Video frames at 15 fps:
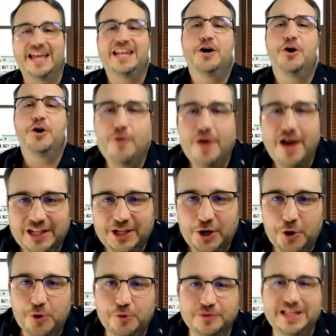Hello,
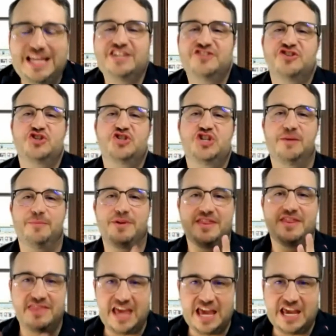hello, ladies and gentlemen.
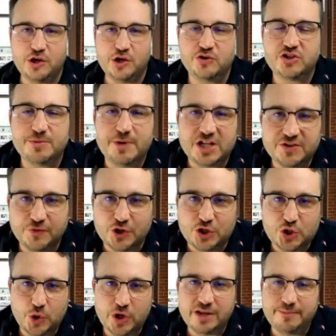Thank you so much for
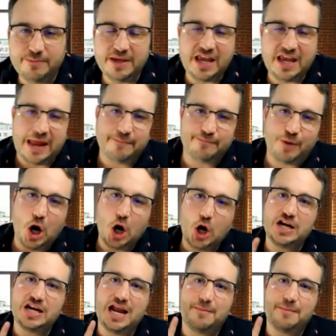joining me in
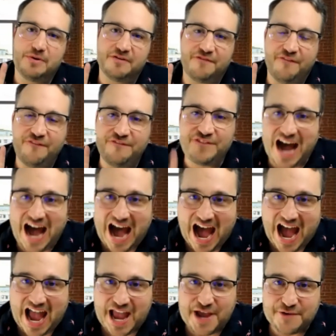part number
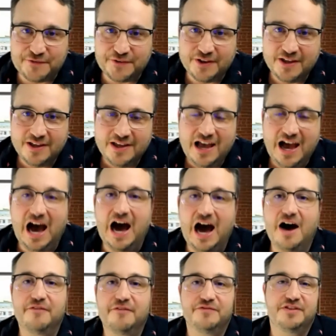five
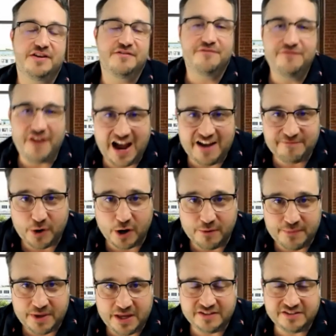of the five
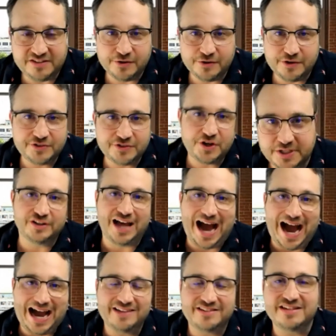part mini series called
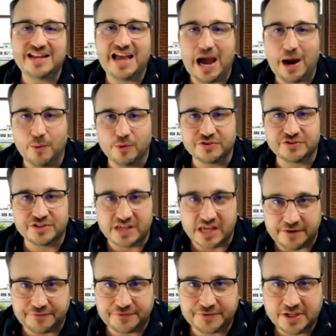Eisenhower's
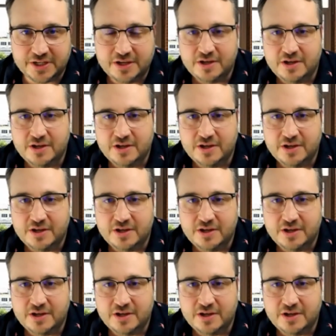Gift.